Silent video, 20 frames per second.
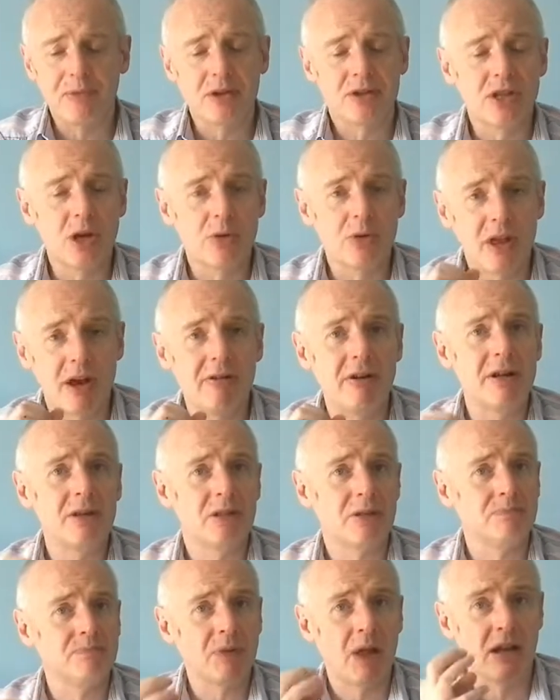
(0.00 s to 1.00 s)
So there
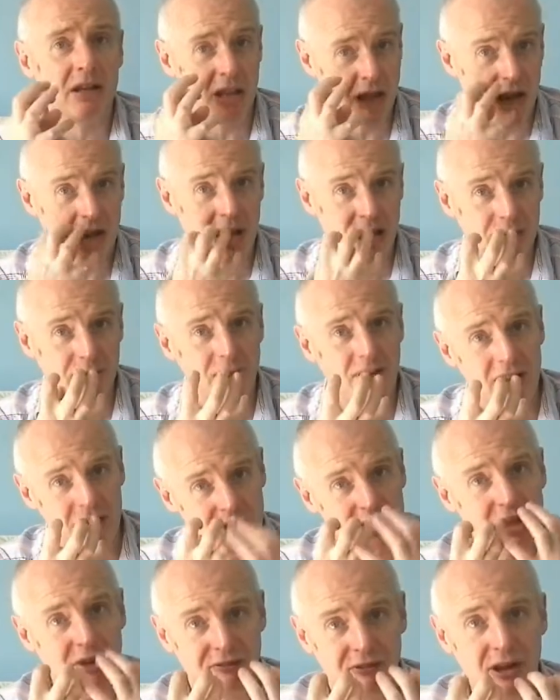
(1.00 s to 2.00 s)
is, it's funny, I
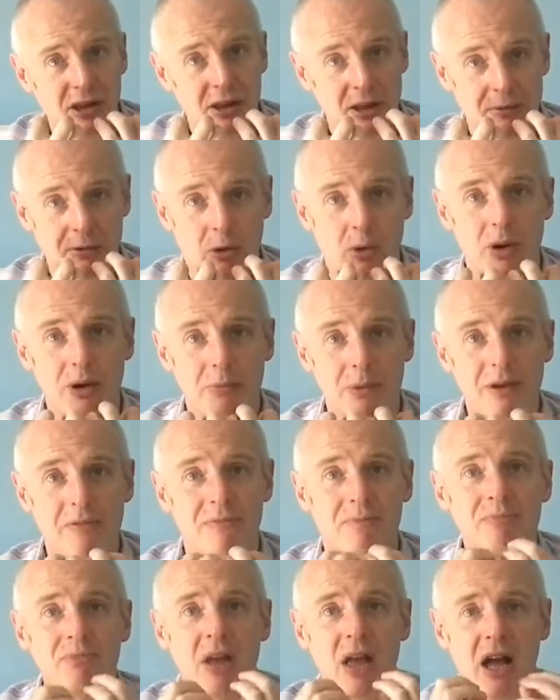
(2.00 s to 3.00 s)
still feel quite a bit
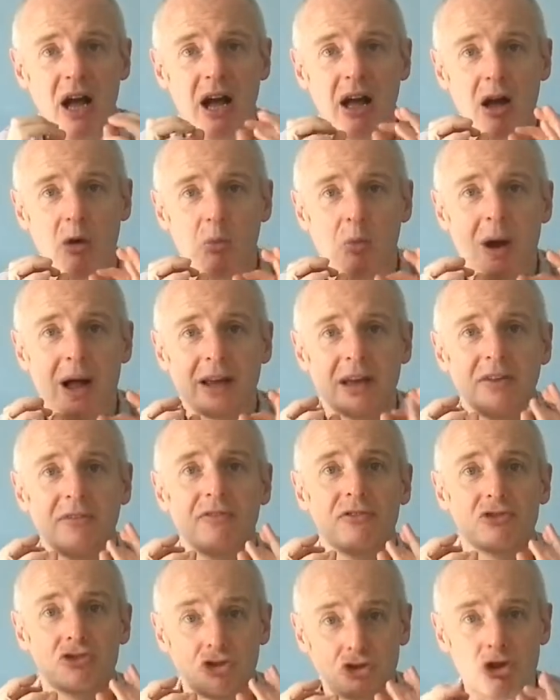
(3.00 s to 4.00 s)
of a whack
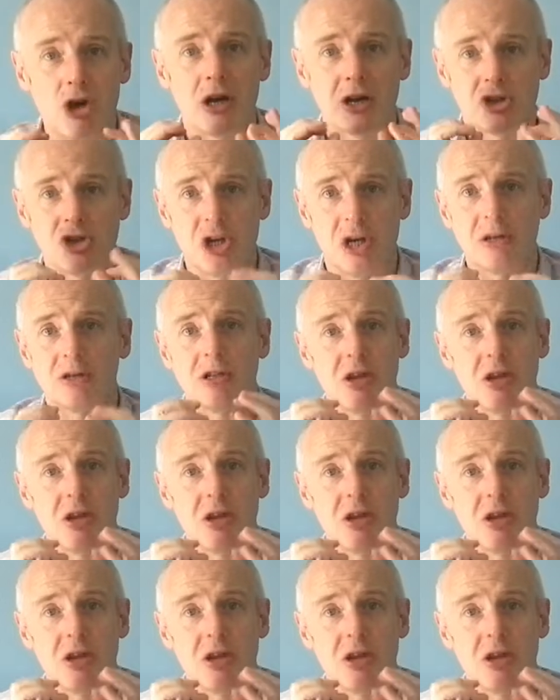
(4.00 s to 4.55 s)
of structure,